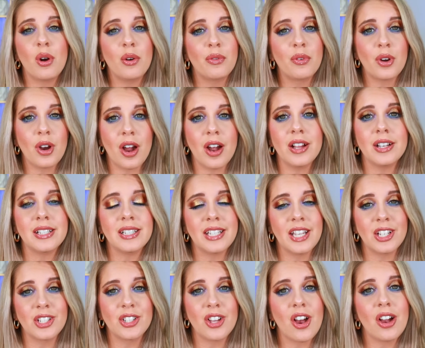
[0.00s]
over on
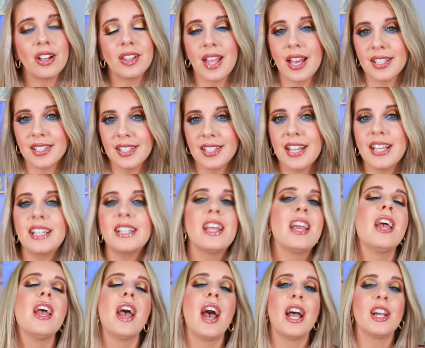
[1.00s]
TikTok last night.
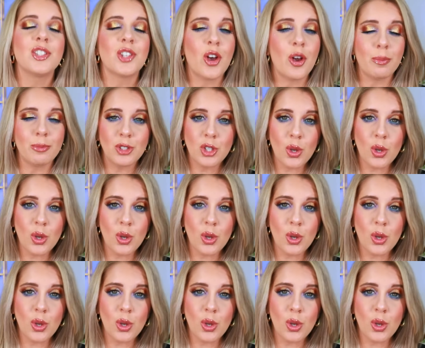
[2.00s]
I saw him